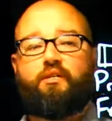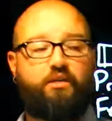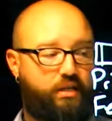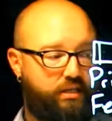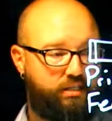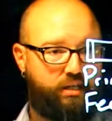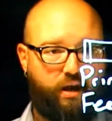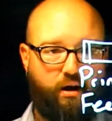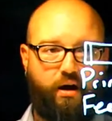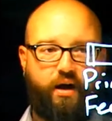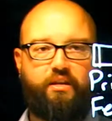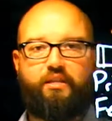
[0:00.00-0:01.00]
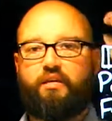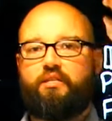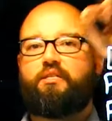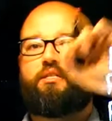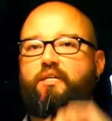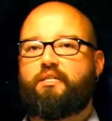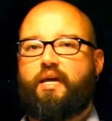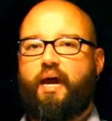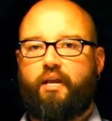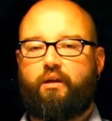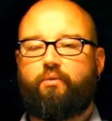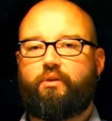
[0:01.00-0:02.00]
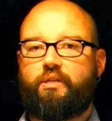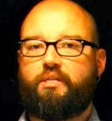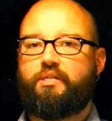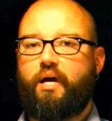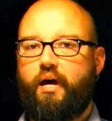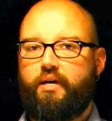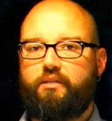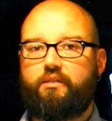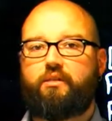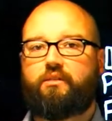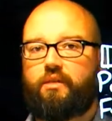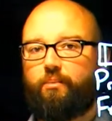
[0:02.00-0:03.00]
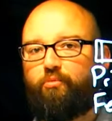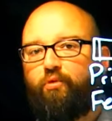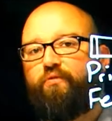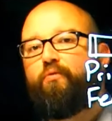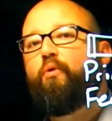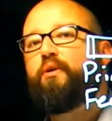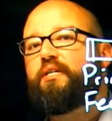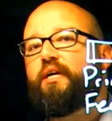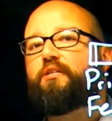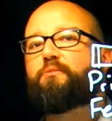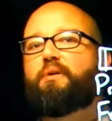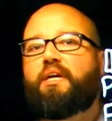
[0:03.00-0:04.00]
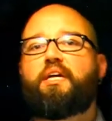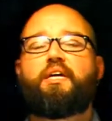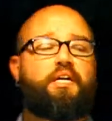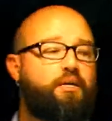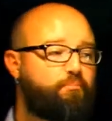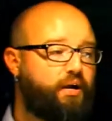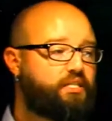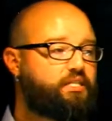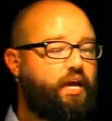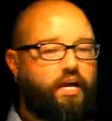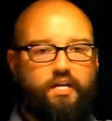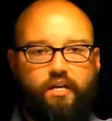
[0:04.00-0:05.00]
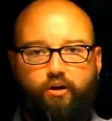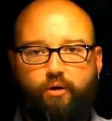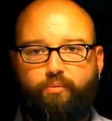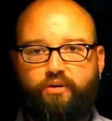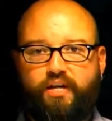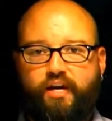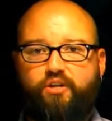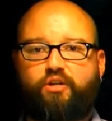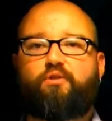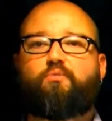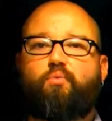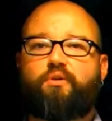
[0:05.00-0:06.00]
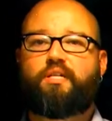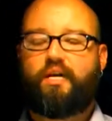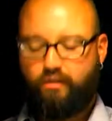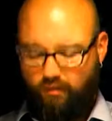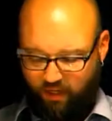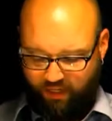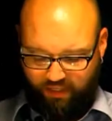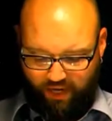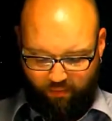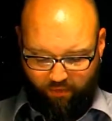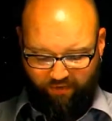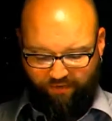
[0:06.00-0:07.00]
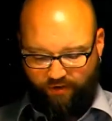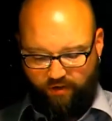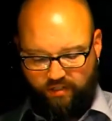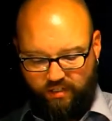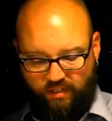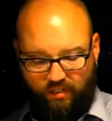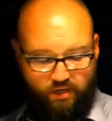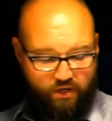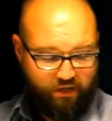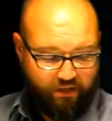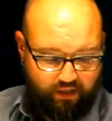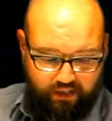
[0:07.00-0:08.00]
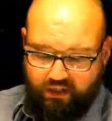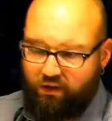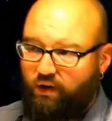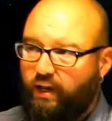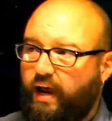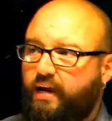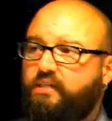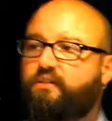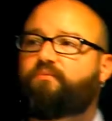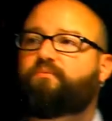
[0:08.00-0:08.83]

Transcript: is there and this is adequately sized. Subrule 4 tells me my secondary protection. We'll take a look at that one first. Let's look at